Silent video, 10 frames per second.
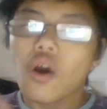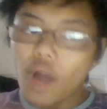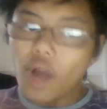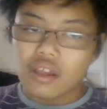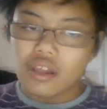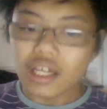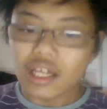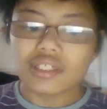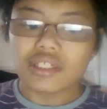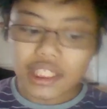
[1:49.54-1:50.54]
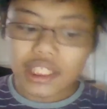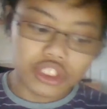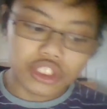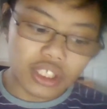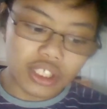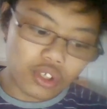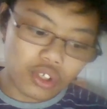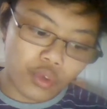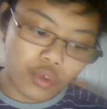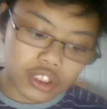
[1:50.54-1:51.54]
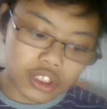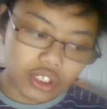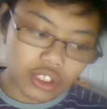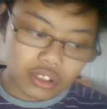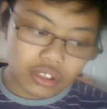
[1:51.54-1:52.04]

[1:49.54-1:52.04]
Well, that's an interesting, good question.